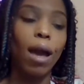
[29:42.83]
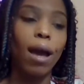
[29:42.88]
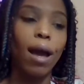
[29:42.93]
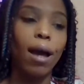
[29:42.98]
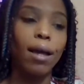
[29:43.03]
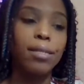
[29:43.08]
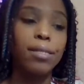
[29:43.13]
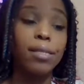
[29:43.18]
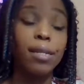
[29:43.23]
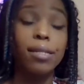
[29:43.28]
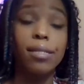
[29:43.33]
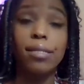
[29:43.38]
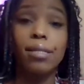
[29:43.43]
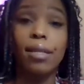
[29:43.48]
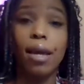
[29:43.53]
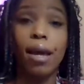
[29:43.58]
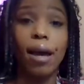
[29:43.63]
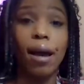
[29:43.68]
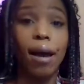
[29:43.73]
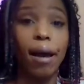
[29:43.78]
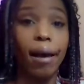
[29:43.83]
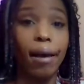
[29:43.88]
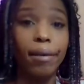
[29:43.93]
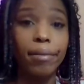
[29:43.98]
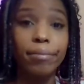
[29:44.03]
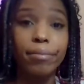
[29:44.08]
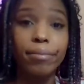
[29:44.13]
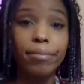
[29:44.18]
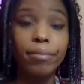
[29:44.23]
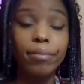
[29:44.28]
I say stay
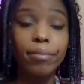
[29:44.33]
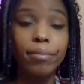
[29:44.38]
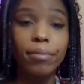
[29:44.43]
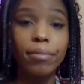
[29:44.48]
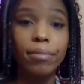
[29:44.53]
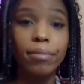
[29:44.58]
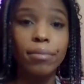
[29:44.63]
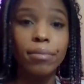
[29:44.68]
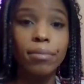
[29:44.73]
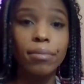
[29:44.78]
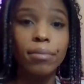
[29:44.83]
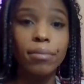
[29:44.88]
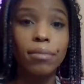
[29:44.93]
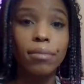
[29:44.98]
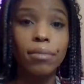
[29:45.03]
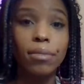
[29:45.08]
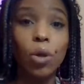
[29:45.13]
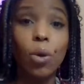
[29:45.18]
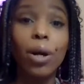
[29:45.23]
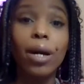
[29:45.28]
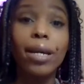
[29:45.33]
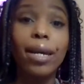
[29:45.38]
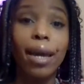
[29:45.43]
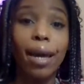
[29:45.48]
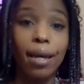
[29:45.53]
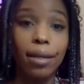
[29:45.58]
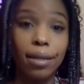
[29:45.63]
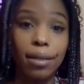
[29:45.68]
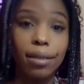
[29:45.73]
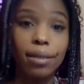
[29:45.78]
high,
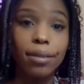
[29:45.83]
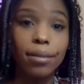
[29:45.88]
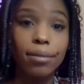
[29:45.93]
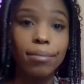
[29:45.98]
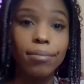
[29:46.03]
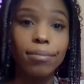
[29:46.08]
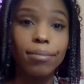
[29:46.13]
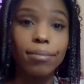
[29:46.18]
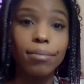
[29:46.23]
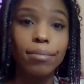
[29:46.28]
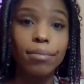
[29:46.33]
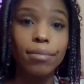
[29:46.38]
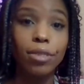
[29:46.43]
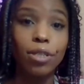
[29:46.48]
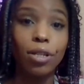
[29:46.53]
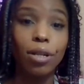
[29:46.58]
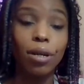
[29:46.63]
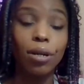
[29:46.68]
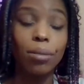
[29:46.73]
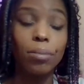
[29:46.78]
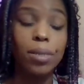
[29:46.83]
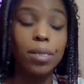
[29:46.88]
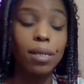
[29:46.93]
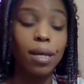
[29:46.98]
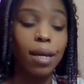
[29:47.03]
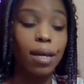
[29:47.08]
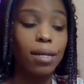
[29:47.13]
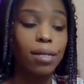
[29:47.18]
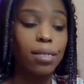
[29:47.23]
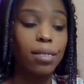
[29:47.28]
organic. You know what I'm
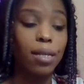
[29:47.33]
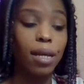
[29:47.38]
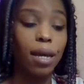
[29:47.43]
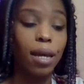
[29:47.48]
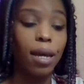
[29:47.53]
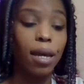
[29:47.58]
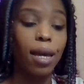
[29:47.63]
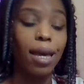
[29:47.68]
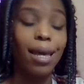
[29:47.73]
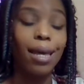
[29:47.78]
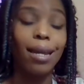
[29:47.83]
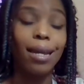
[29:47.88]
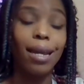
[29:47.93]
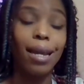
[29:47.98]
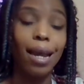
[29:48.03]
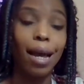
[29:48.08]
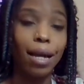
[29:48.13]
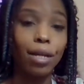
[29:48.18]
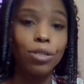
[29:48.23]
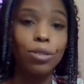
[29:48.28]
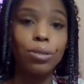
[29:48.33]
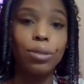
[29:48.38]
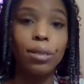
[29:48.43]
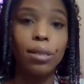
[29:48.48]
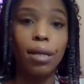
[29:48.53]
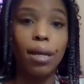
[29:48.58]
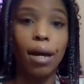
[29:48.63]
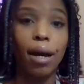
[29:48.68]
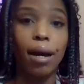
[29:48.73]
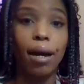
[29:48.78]
saying? Stay
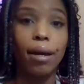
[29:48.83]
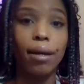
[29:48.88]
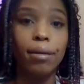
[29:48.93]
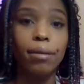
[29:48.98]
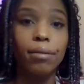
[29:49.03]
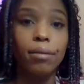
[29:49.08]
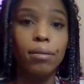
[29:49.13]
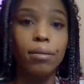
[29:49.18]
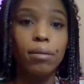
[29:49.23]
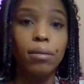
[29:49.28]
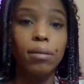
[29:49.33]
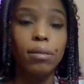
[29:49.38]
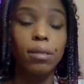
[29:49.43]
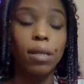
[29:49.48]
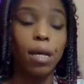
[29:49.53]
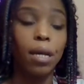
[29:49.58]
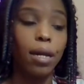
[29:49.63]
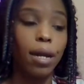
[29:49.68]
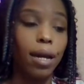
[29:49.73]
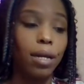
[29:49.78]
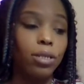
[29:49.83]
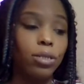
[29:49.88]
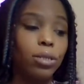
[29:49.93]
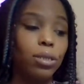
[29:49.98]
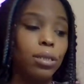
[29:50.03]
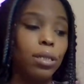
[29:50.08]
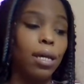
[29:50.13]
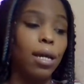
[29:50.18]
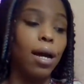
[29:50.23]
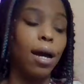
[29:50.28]
naturally high. Stay
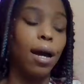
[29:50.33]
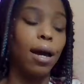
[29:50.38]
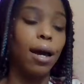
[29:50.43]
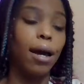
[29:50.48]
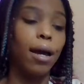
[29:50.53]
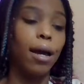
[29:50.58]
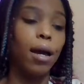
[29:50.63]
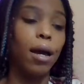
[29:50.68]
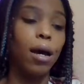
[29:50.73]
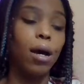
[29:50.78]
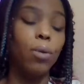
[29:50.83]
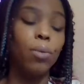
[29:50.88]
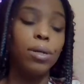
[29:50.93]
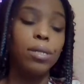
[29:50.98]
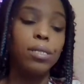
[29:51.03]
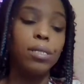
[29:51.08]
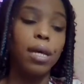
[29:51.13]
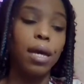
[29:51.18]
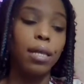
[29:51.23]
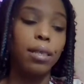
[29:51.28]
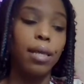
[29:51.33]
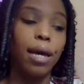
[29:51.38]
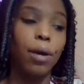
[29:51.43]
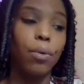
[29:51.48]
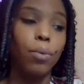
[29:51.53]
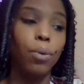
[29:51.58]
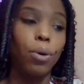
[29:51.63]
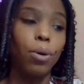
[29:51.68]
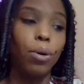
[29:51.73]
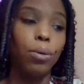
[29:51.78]
naturally high. I always take
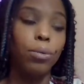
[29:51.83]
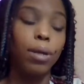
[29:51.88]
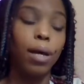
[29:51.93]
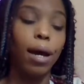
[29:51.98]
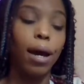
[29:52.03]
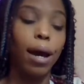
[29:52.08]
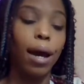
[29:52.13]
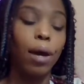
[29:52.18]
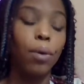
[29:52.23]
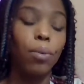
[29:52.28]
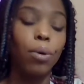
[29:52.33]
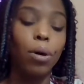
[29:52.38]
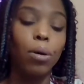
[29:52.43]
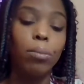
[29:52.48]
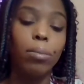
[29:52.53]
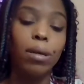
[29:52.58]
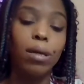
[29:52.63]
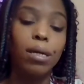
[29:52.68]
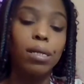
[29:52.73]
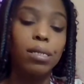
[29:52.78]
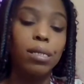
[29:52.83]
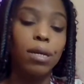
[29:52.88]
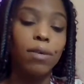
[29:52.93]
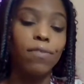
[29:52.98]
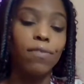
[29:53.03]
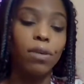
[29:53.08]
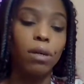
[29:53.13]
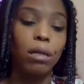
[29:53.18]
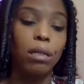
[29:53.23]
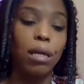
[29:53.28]
that road, the high road, because I
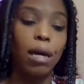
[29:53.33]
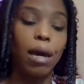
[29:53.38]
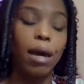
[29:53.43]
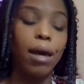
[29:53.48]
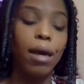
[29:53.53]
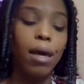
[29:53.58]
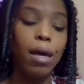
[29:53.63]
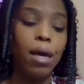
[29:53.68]
feel that